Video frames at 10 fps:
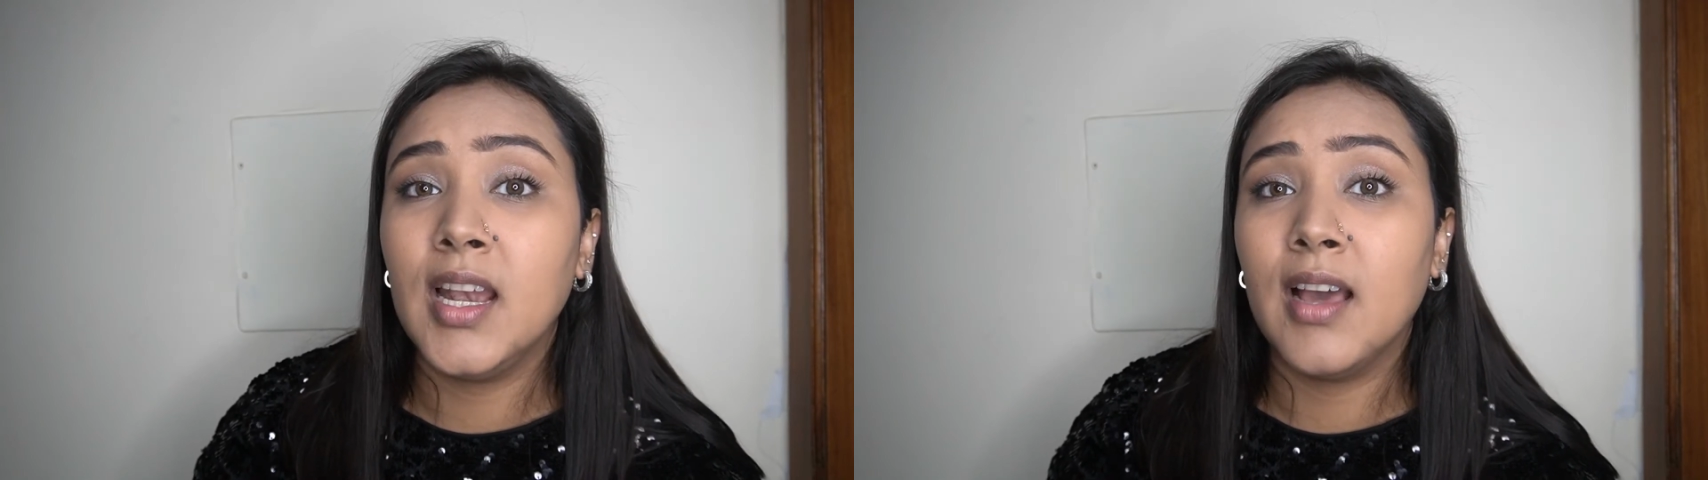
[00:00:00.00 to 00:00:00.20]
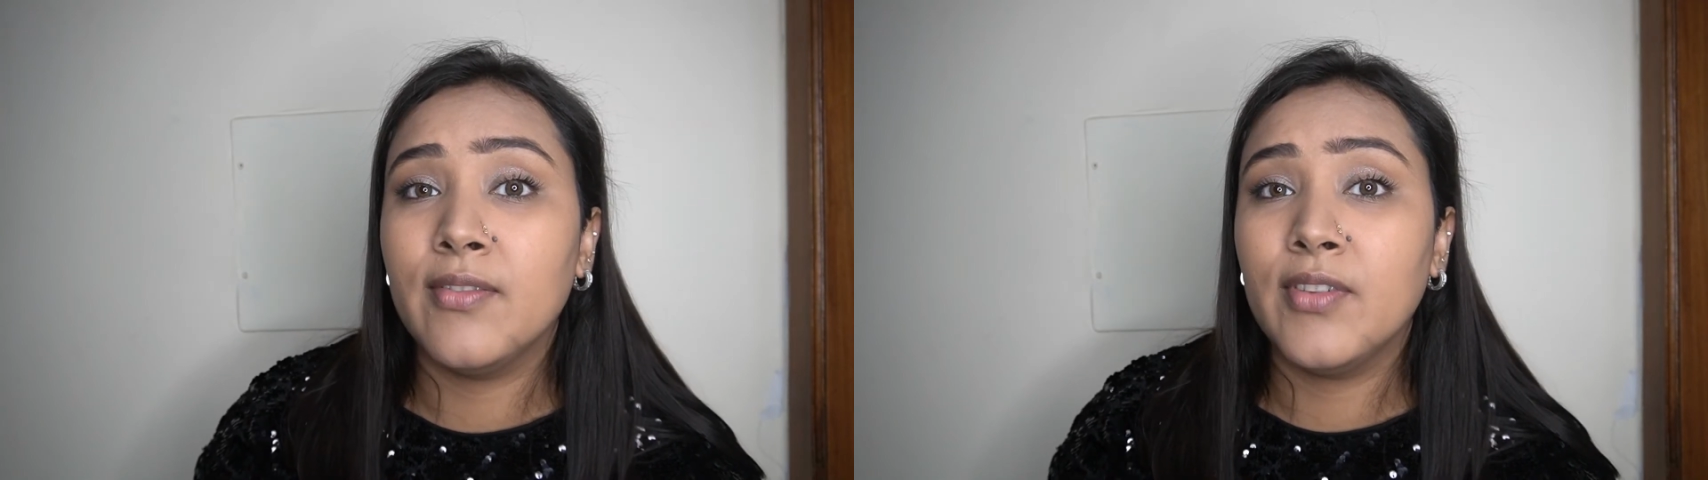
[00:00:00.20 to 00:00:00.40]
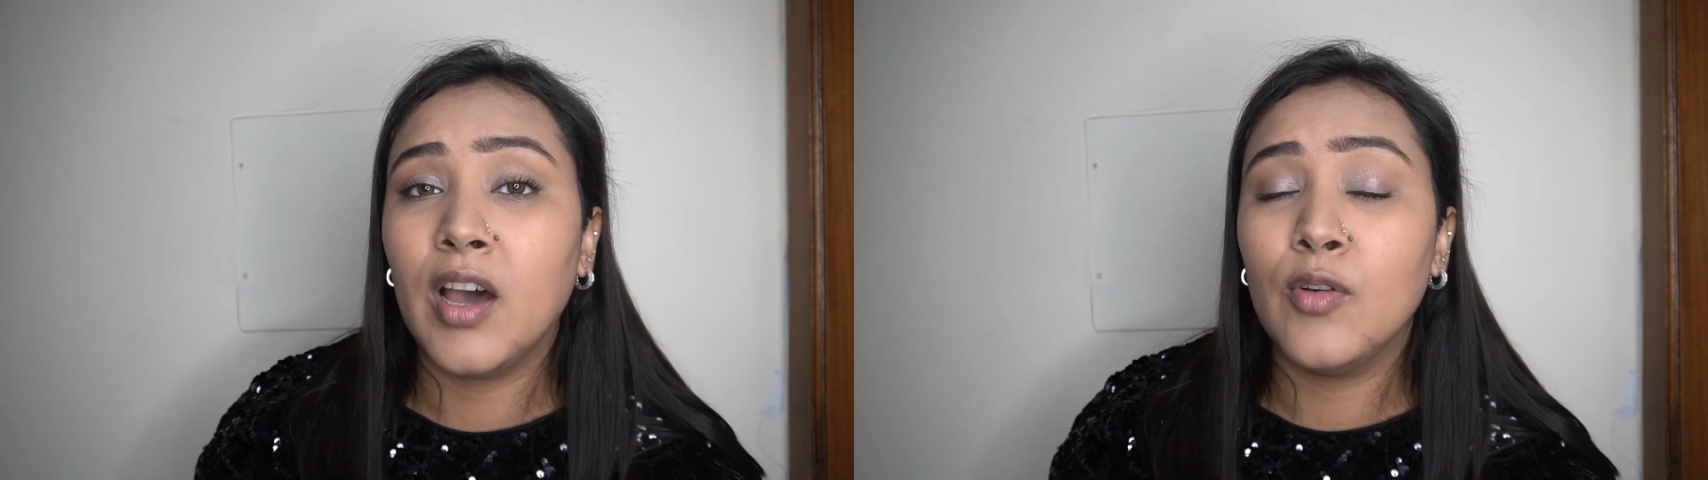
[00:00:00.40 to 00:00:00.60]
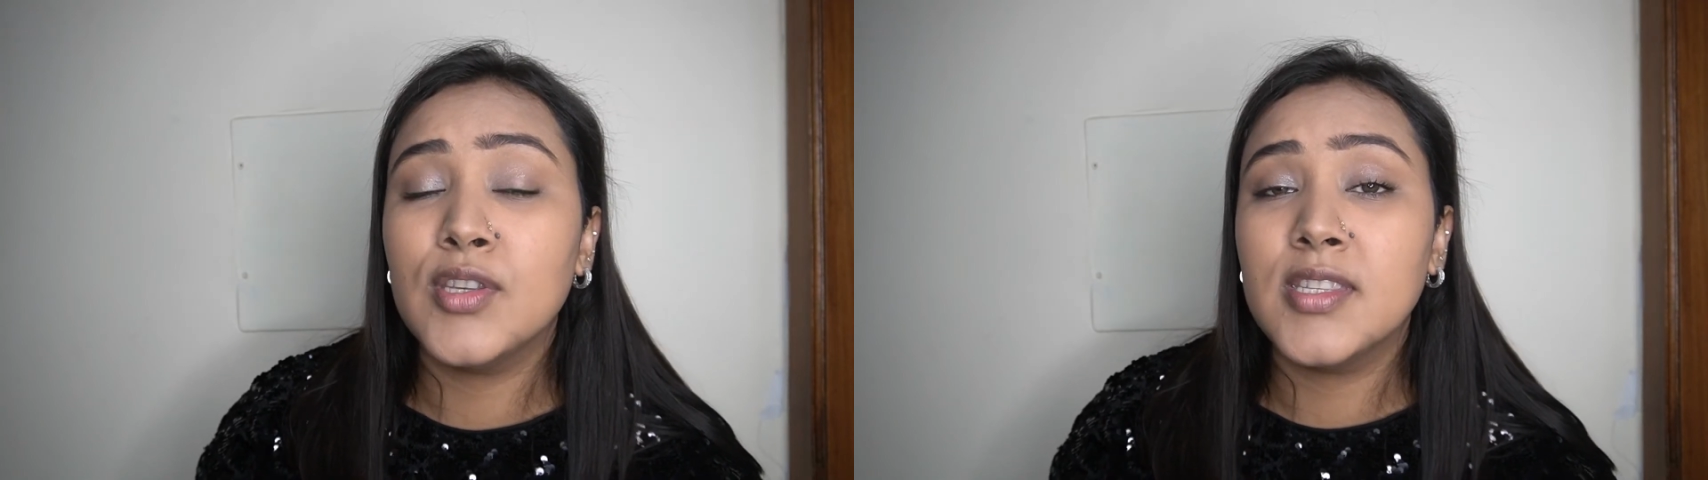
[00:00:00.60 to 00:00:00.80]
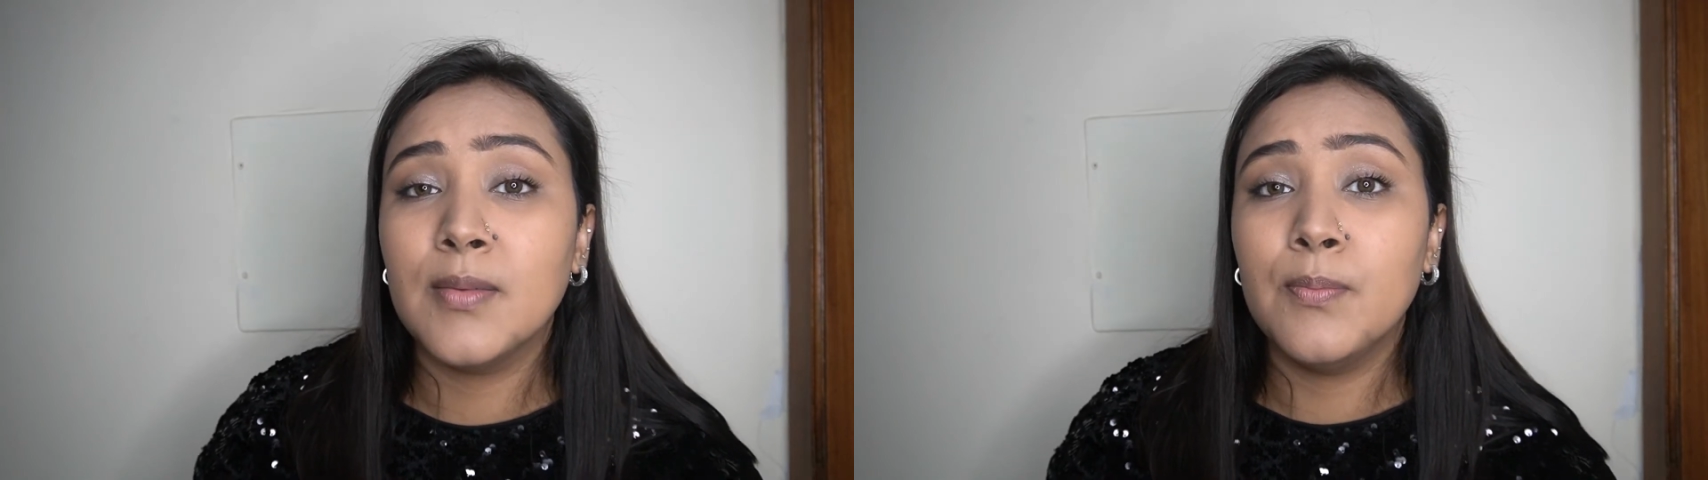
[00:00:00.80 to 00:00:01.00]
love how
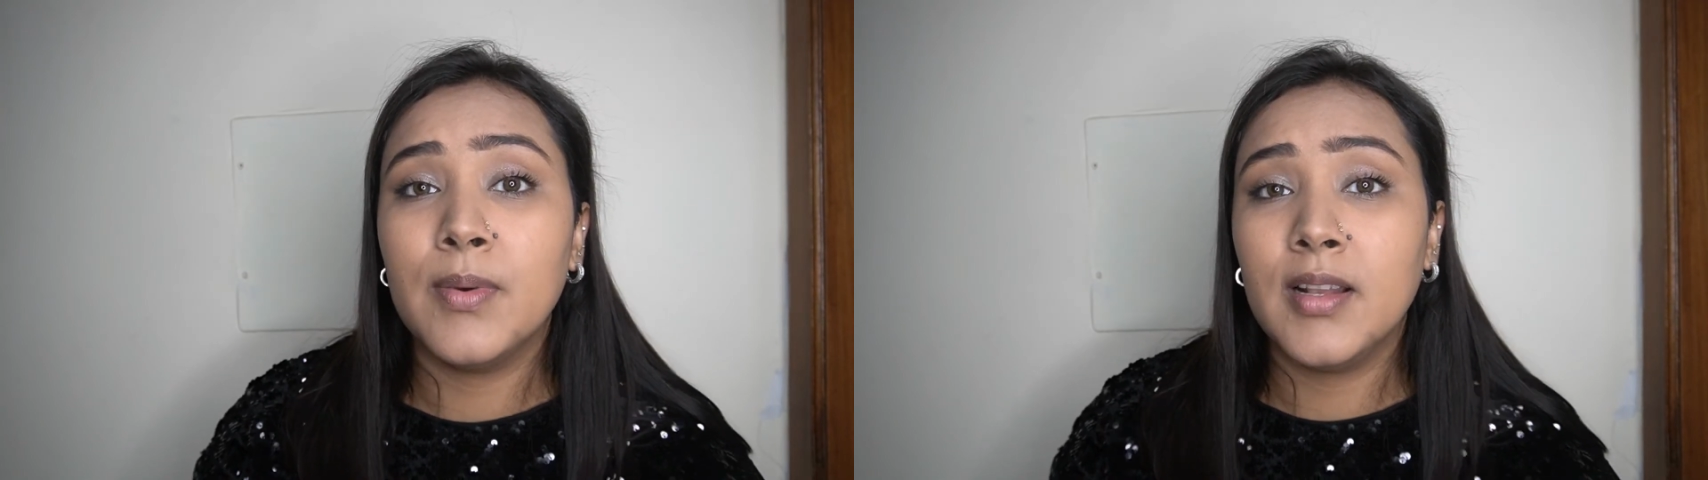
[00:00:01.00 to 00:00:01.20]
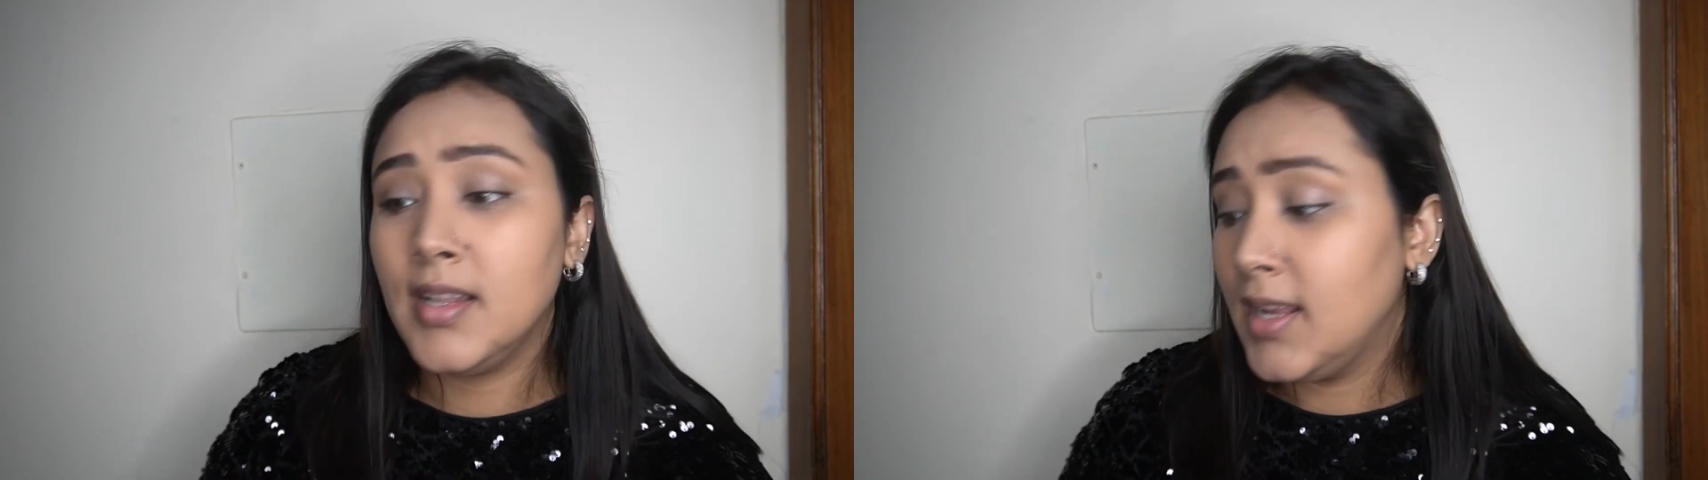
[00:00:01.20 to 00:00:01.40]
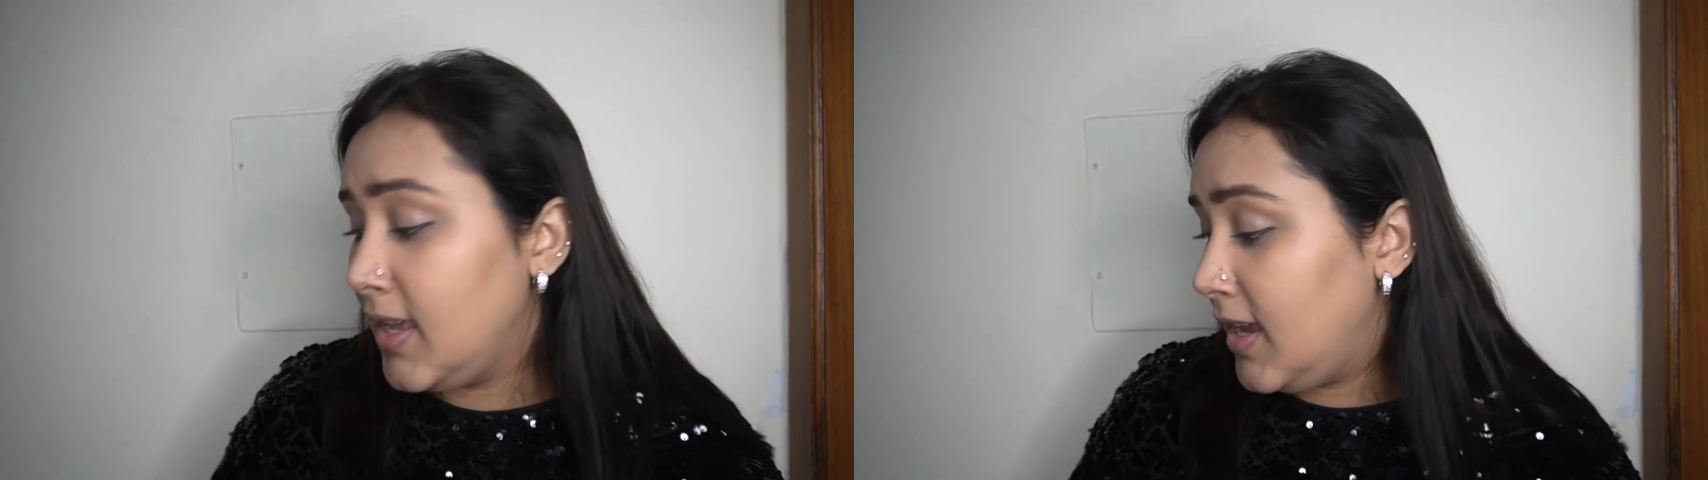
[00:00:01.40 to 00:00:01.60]
simple